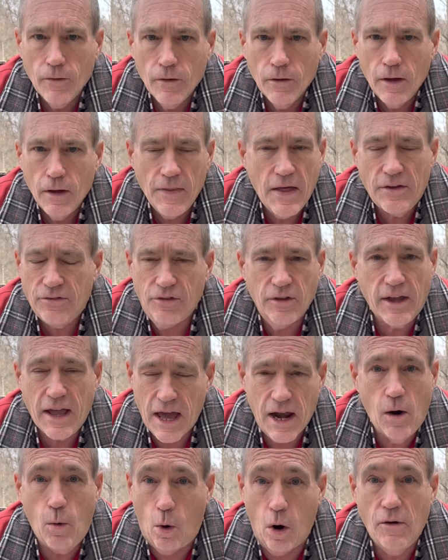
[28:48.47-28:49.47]
And that's the
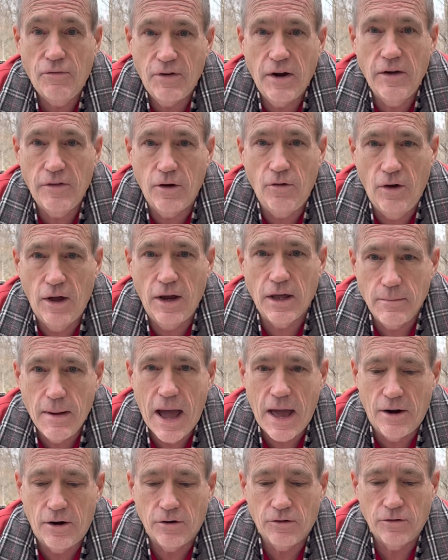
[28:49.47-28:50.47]
kind of warfare that really
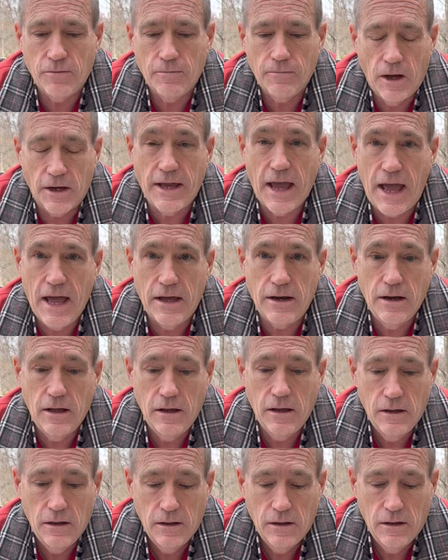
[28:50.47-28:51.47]
matters. Again,
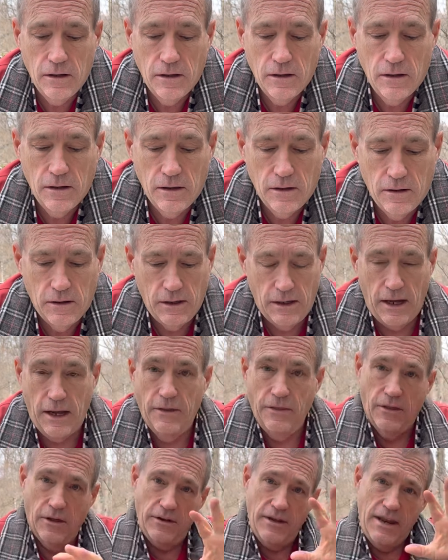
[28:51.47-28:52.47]

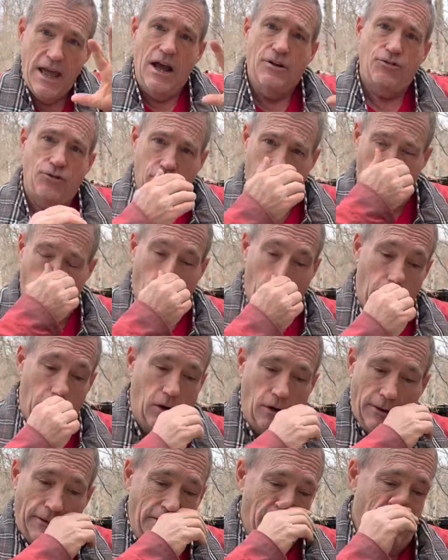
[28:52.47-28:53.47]
in the natural
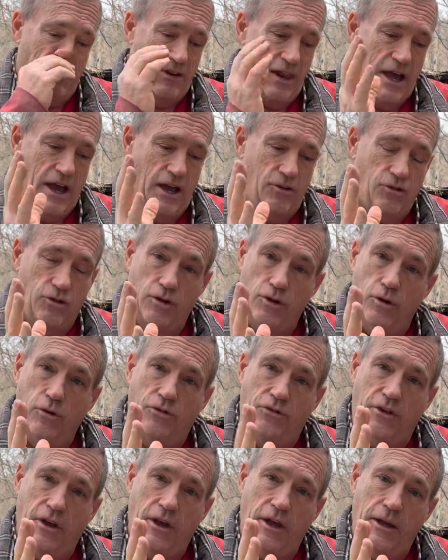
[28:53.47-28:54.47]
world, in the flesh, you
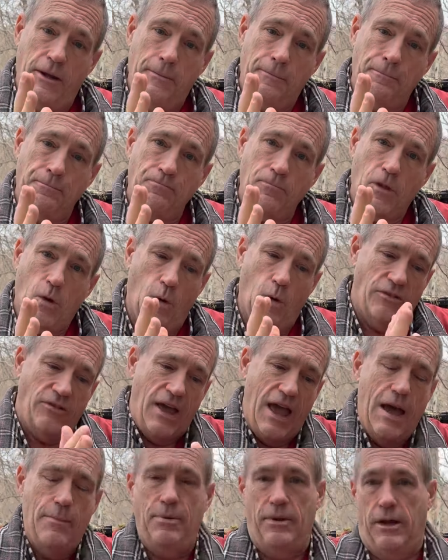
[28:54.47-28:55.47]
see what's
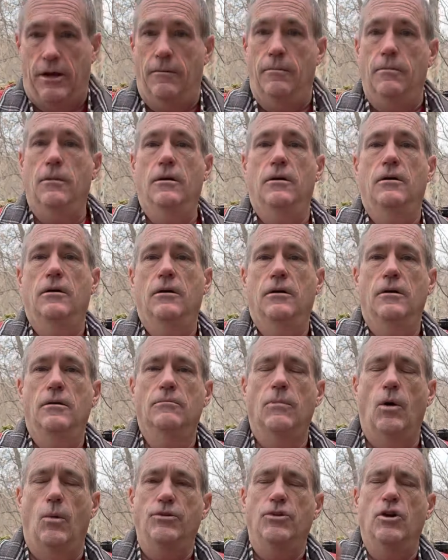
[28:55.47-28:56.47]
happening.
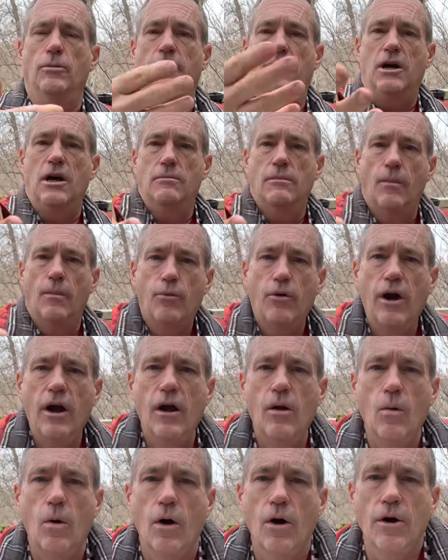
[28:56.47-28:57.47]
But when you become a
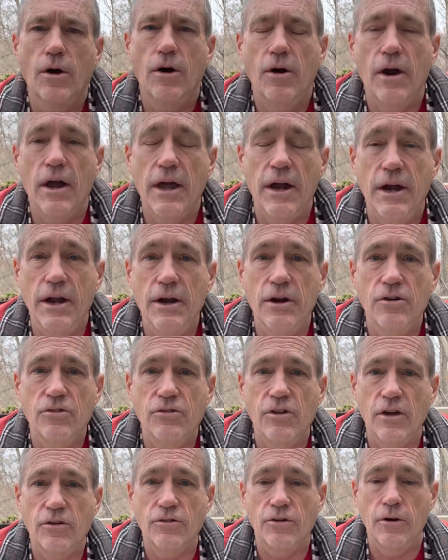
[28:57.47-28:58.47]
prayer warrior and an
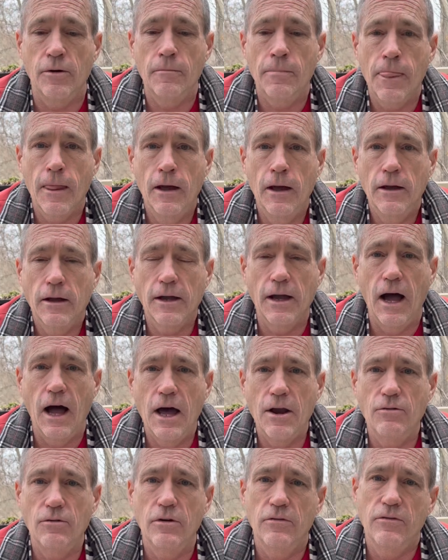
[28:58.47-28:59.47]
intercessor,
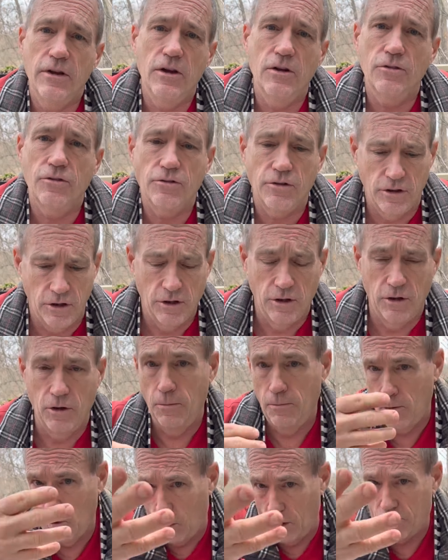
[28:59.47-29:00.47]
God reveals to you
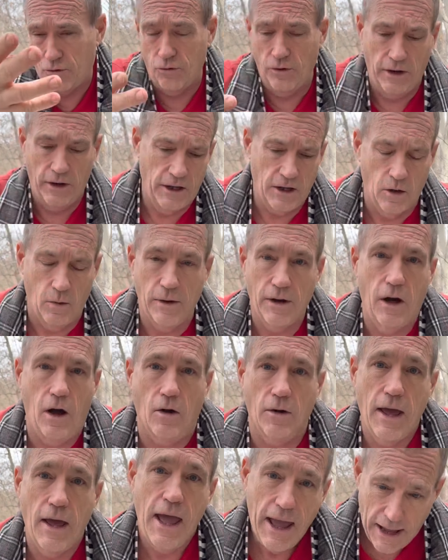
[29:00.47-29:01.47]
what's really going
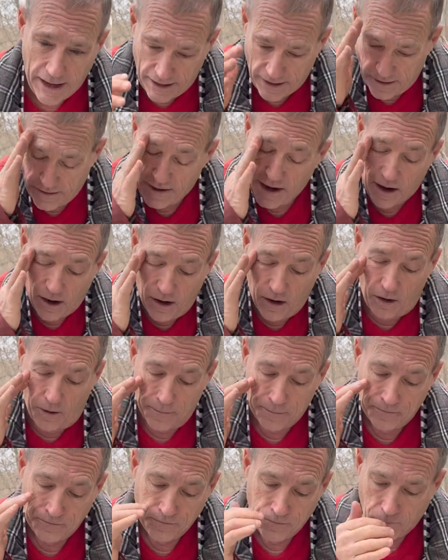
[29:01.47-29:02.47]
on. And Daryl
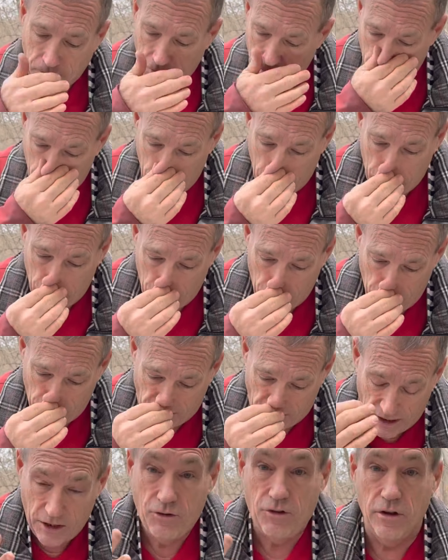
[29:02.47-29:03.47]

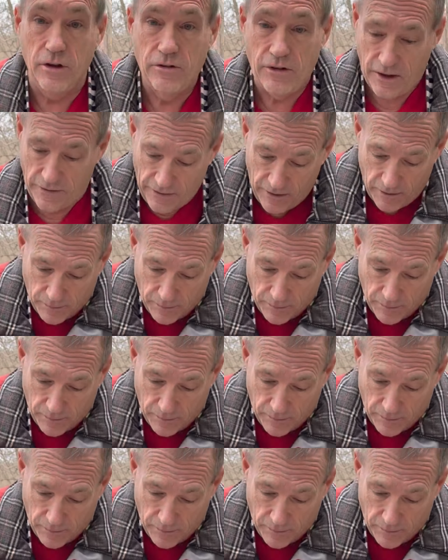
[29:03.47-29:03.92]
teaches, and the